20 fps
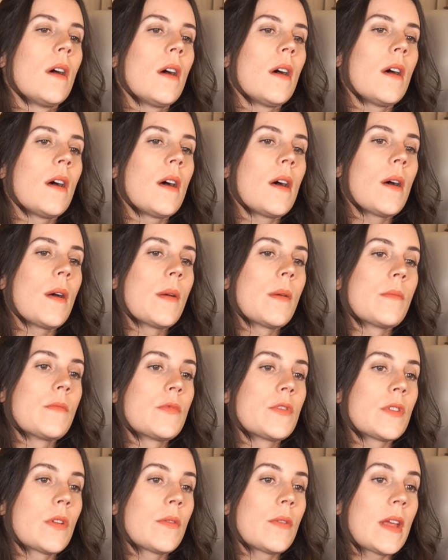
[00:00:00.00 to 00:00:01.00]

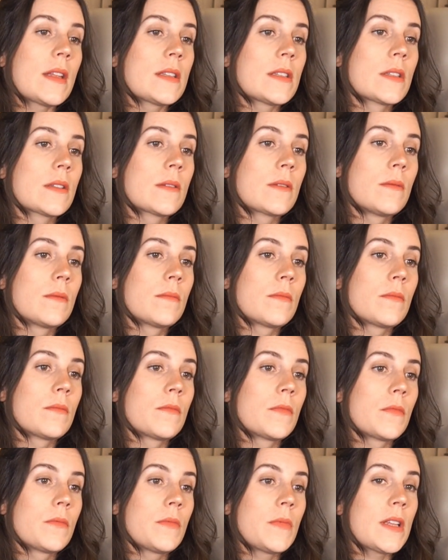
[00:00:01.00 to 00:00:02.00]
So that's
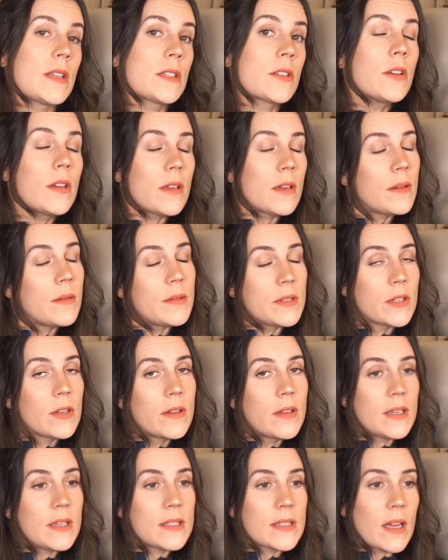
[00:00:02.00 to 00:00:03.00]
good. It's
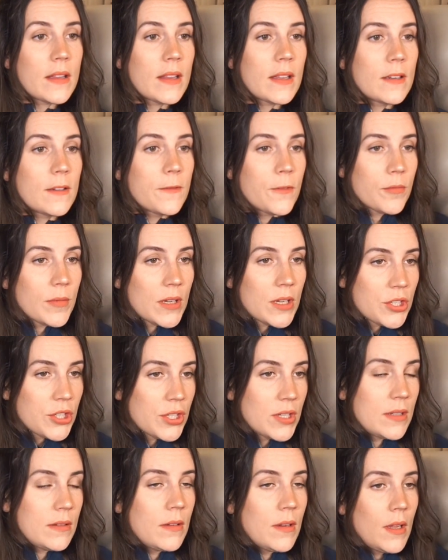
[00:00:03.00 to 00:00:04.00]
good that he's got that
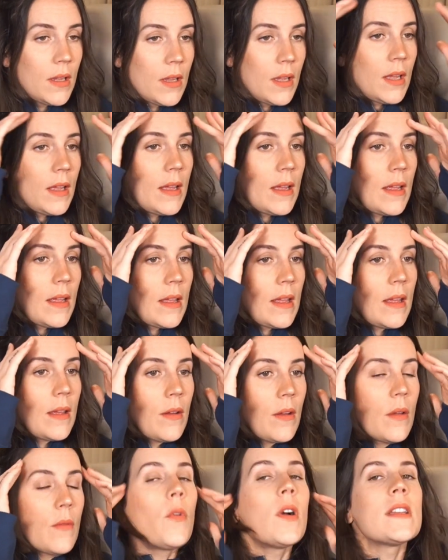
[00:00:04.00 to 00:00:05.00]
information.
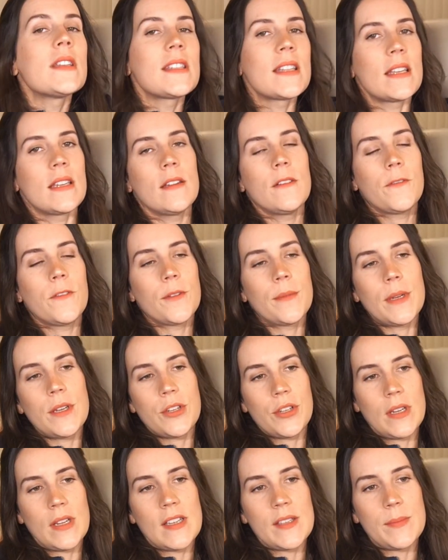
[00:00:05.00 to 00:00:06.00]
Once that
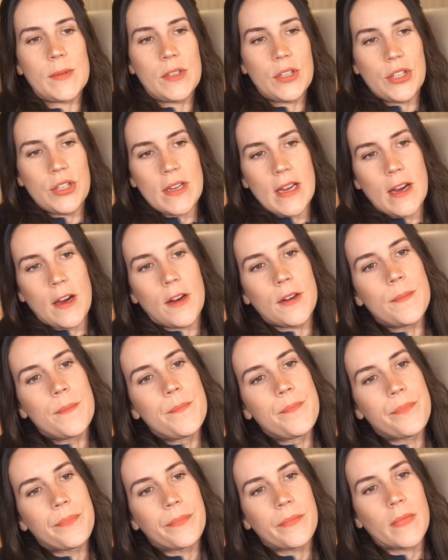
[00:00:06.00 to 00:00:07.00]
information has been shared,
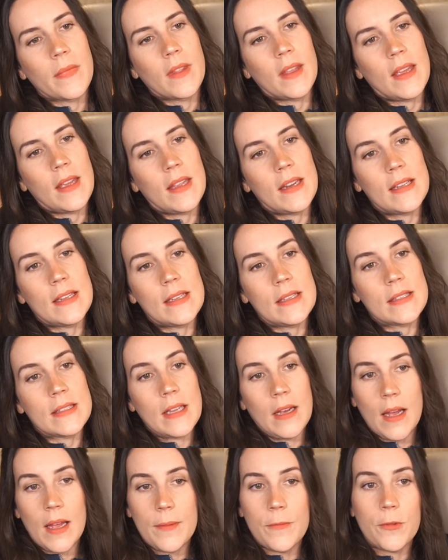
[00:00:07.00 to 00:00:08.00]
it is
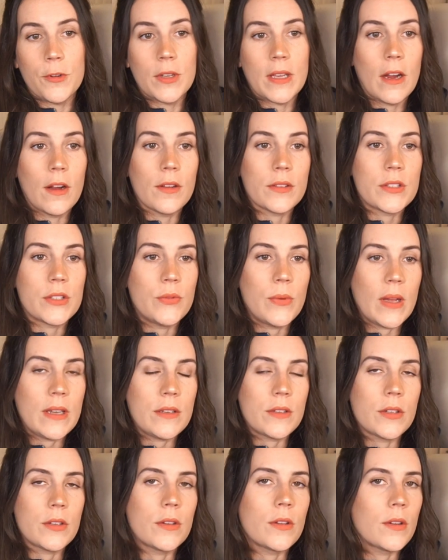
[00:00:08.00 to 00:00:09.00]
time for Geralt to
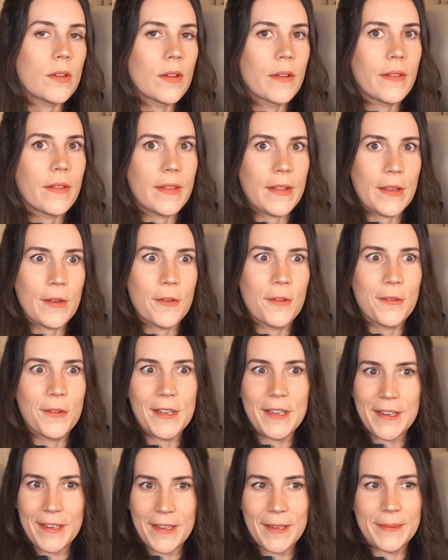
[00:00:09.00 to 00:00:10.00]
enter the
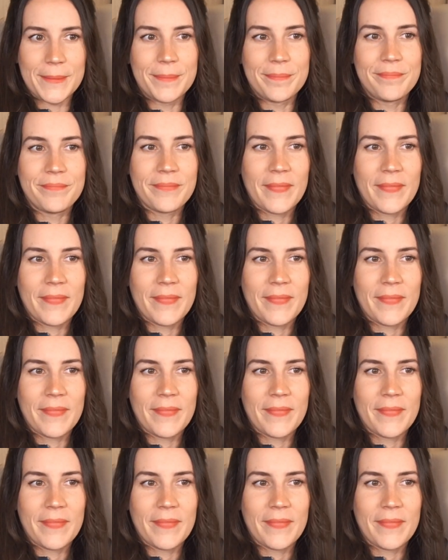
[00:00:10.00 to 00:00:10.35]
arena.